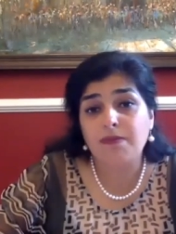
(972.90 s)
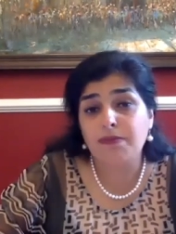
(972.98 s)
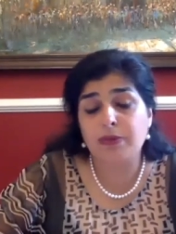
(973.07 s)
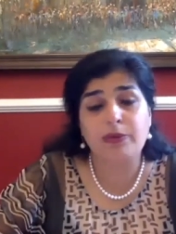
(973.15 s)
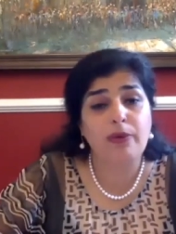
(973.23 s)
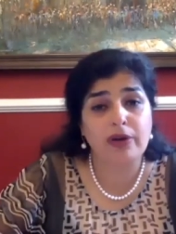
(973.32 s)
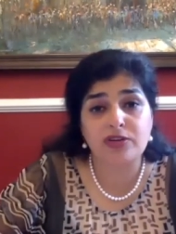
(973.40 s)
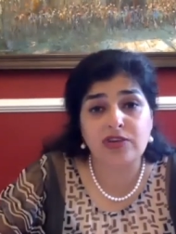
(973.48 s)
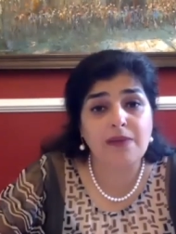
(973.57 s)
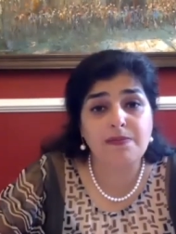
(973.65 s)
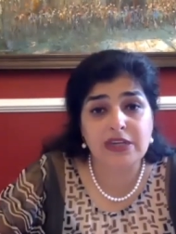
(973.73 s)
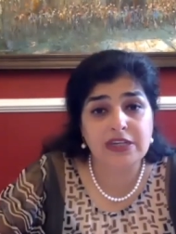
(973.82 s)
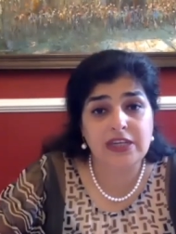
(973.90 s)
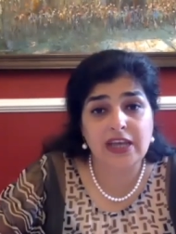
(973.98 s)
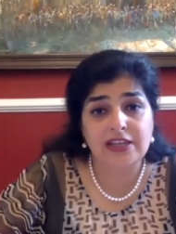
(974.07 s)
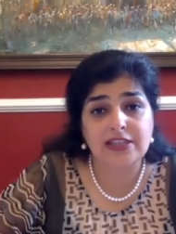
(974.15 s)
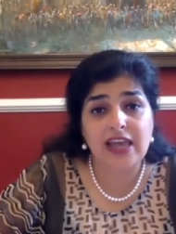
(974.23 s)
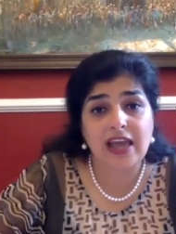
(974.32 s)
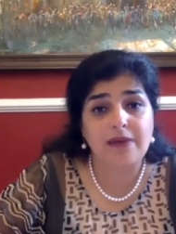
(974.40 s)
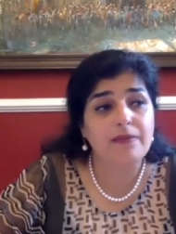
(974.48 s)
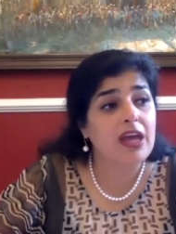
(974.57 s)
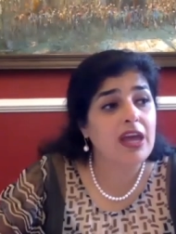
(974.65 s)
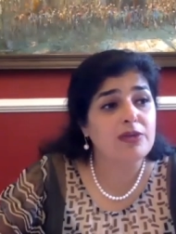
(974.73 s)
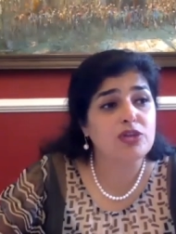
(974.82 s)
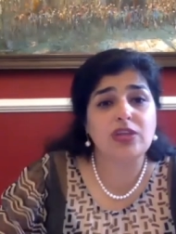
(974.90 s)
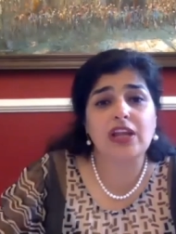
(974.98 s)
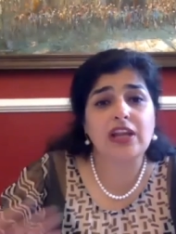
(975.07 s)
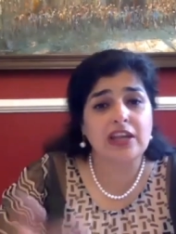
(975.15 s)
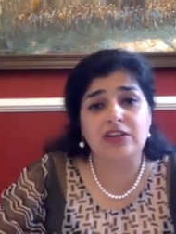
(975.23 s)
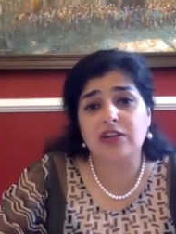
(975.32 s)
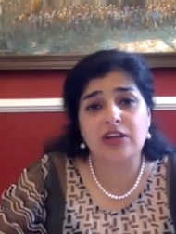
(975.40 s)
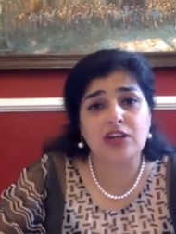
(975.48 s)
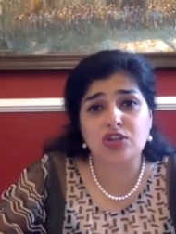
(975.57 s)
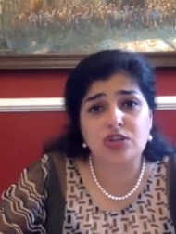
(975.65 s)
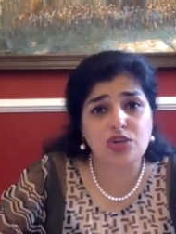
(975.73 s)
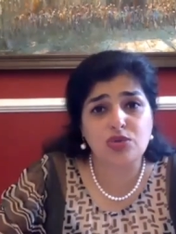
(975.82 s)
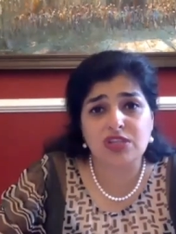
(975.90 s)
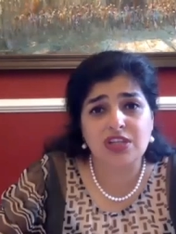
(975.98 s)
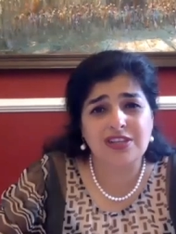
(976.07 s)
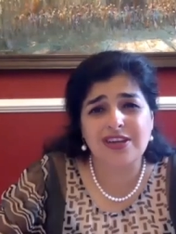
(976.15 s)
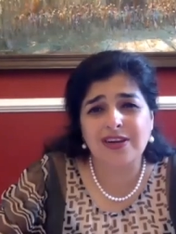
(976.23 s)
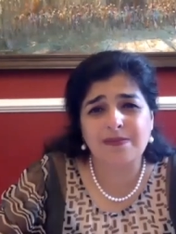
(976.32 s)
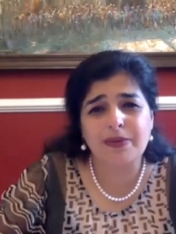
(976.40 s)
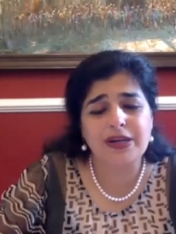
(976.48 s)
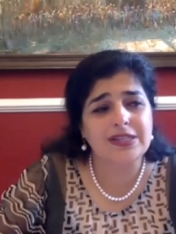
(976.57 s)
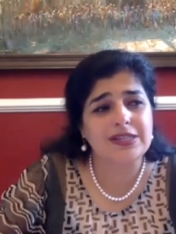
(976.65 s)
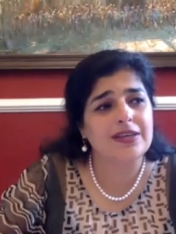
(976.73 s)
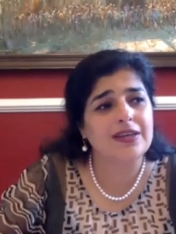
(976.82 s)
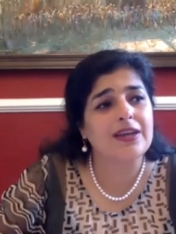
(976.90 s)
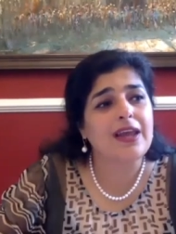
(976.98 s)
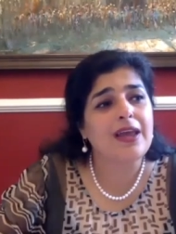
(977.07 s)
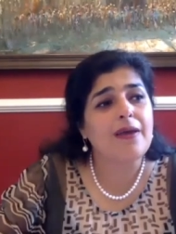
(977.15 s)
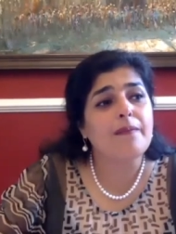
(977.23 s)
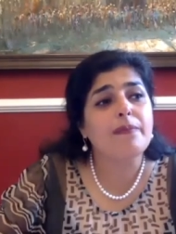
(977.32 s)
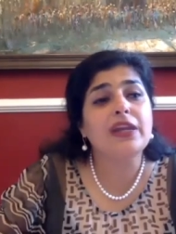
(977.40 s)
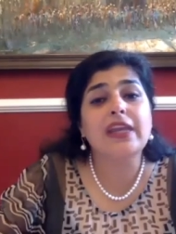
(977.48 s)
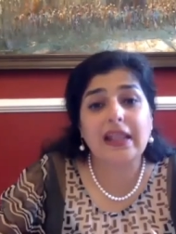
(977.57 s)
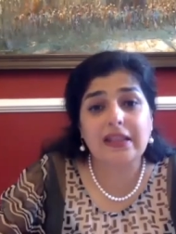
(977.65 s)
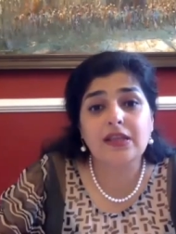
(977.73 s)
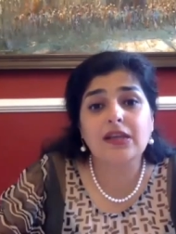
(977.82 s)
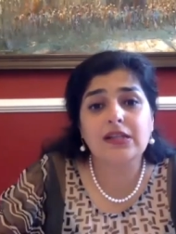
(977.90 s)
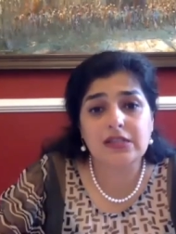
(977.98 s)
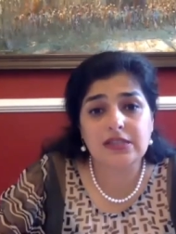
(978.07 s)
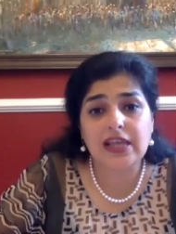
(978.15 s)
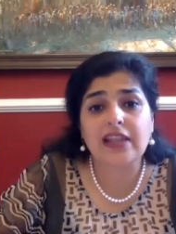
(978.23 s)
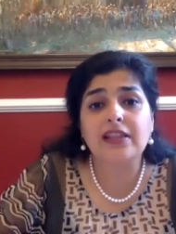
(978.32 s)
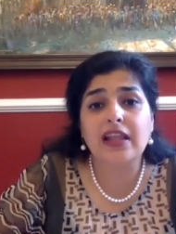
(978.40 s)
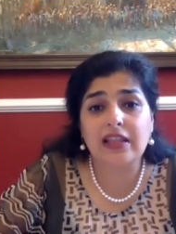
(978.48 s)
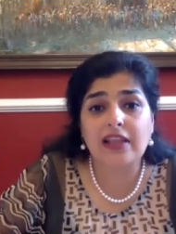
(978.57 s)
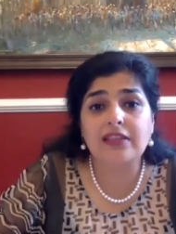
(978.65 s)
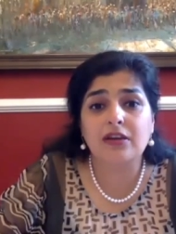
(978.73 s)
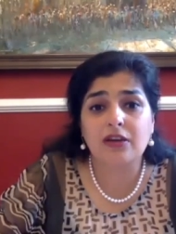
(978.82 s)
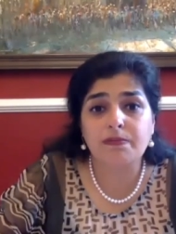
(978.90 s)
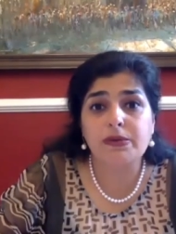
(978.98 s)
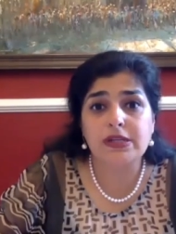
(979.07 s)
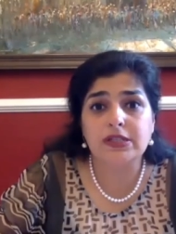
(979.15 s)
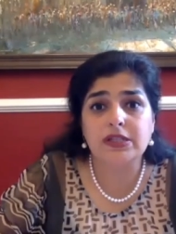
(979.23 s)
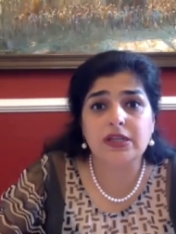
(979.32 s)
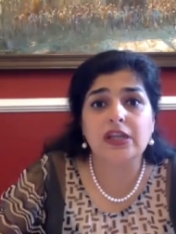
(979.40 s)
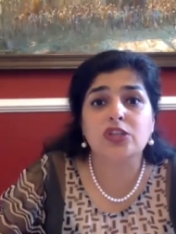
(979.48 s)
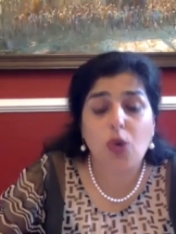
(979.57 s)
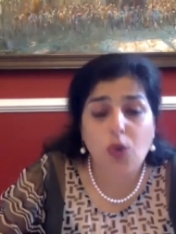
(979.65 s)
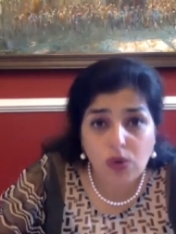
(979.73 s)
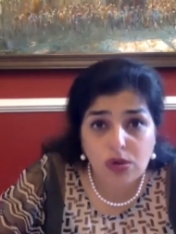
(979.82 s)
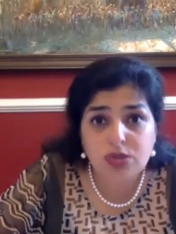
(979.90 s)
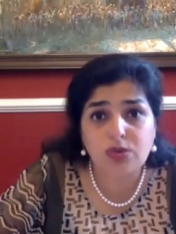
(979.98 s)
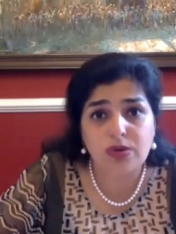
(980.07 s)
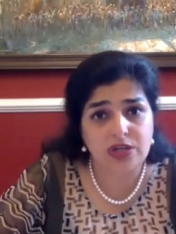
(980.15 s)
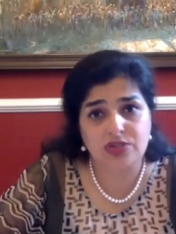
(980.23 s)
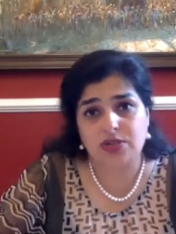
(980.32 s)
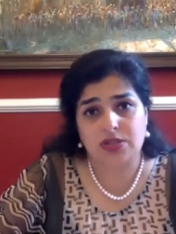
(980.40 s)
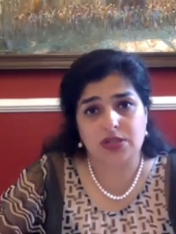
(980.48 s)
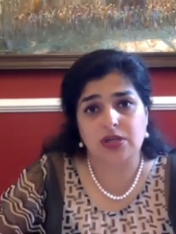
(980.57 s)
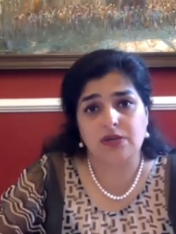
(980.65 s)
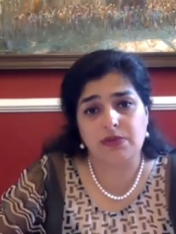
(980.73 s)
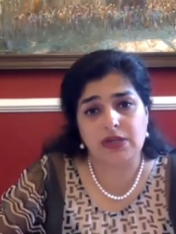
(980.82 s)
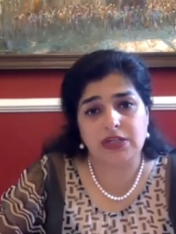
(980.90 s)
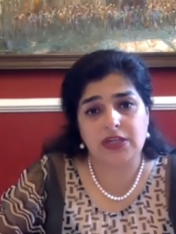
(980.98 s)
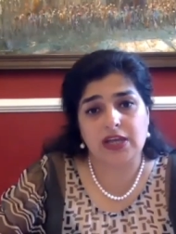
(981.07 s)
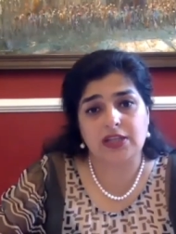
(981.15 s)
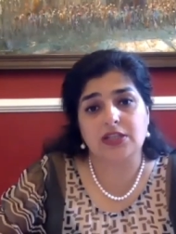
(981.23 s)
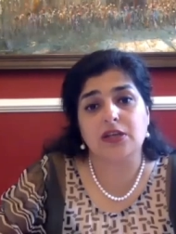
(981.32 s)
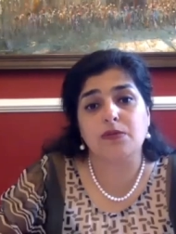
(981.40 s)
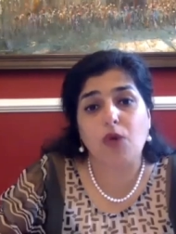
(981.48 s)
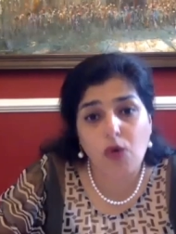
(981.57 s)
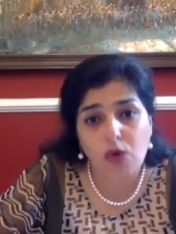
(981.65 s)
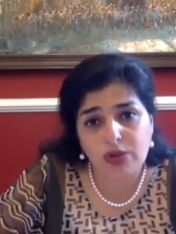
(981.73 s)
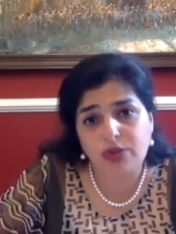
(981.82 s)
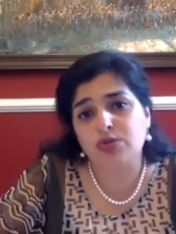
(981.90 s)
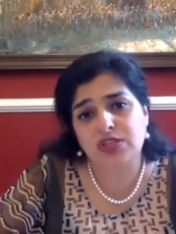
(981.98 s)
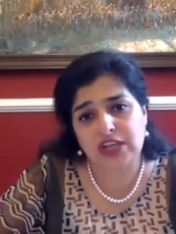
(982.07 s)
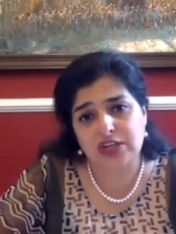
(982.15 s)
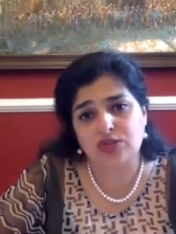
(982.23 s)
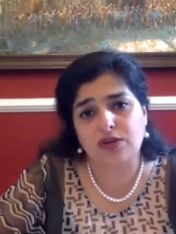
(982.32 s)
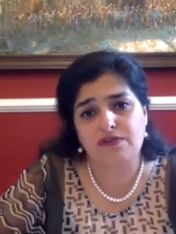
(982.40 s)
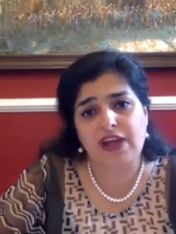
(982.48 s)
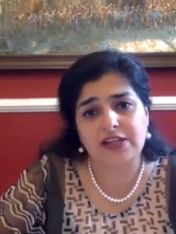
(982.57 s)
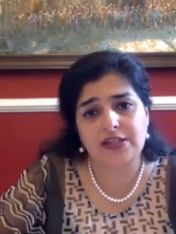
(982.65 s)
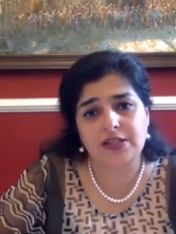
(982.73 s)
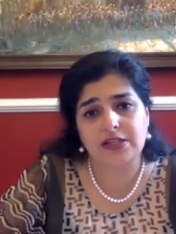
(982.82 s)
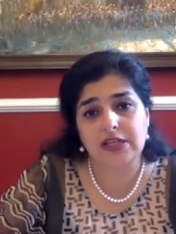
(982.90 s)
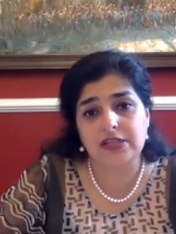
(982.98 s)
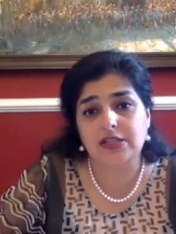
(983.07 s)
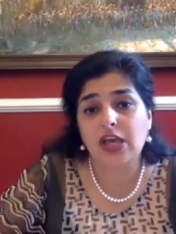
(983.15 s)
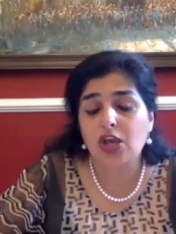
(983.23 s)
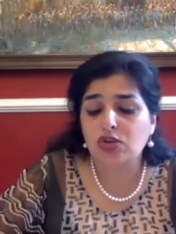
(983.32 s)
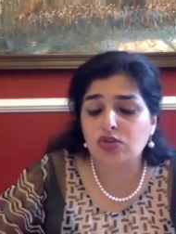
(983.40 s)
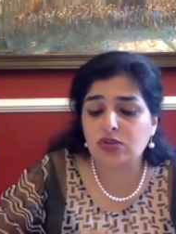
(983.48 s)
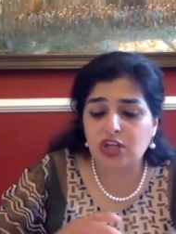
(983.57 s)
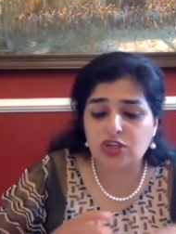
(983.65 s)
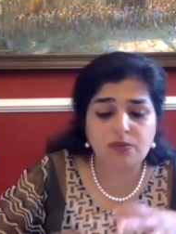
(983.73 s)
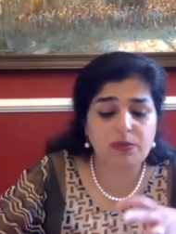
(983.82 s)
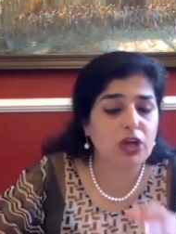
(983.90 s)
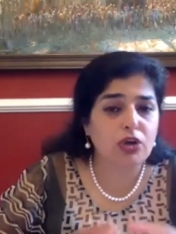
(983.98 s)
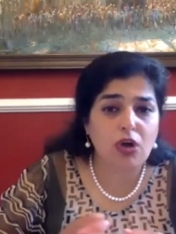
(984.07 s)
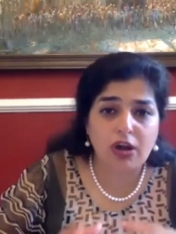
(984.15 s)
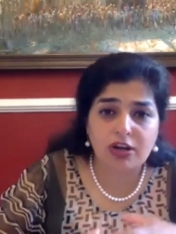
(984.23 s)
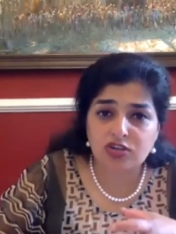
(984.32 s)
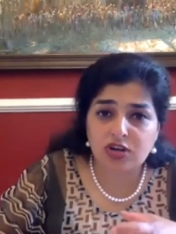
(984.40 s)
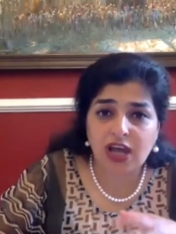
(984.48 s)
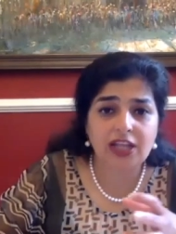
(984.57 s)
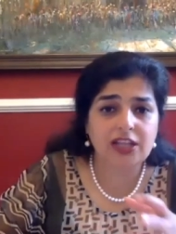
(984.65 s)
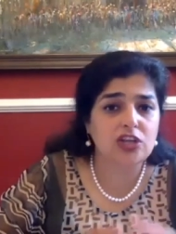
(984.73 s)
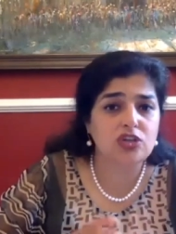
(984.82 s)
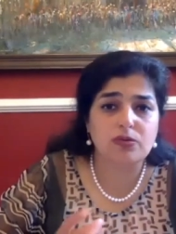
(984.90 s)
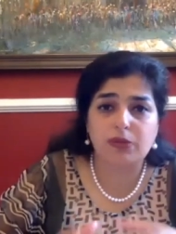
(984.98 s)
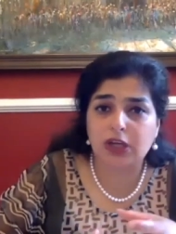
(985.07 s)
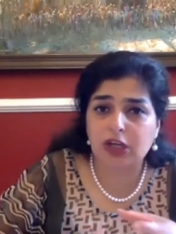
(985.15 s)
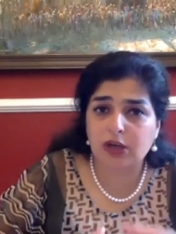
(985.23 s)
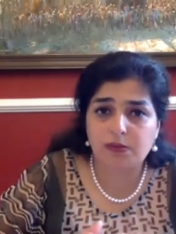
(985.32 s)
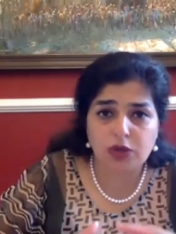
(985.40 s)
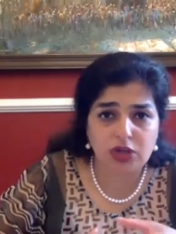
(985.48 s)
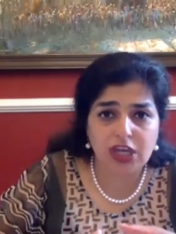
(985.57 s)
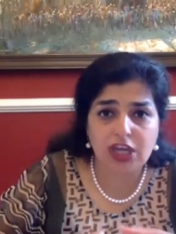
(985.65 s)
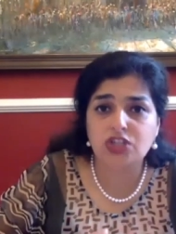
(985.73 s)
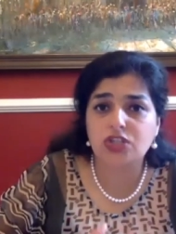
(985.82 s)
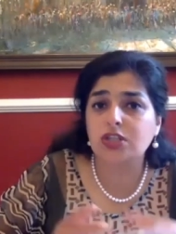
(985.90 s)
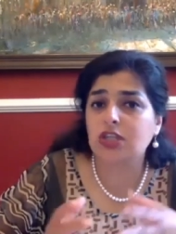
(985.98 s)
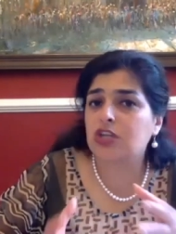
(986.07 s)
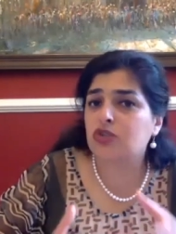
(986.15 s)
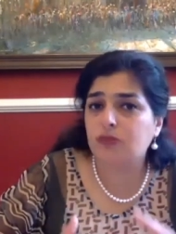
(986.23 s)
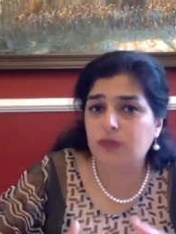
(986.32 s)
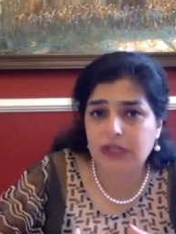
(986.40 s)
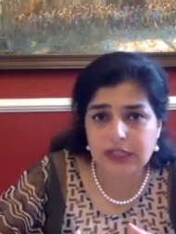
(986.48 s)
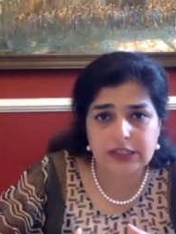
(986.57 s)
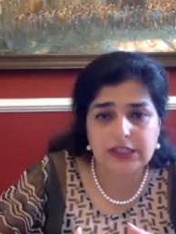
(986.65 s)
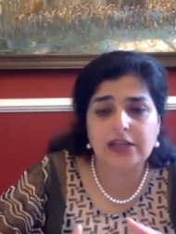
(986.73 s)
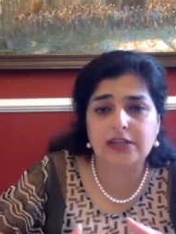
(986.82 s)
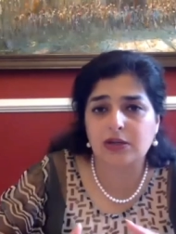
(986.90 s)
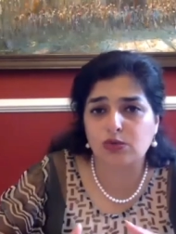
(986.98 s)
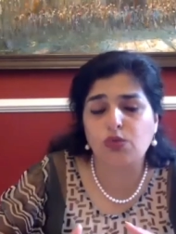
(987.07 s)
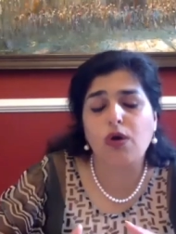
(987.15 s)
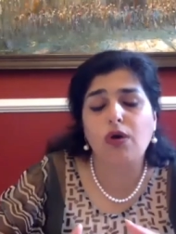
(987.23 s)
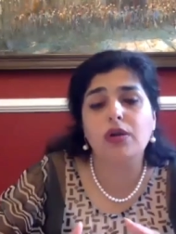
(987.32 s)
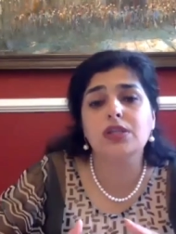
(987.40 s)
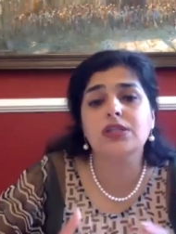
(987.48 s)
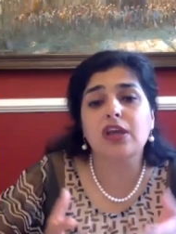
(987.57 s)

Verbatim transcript: people want to try bdsm so they'll in- introduce a third person but get the consent that that third person is also interested in bdsm all those sexual fantasies so there should be a contract there should be a communication there should be consent and want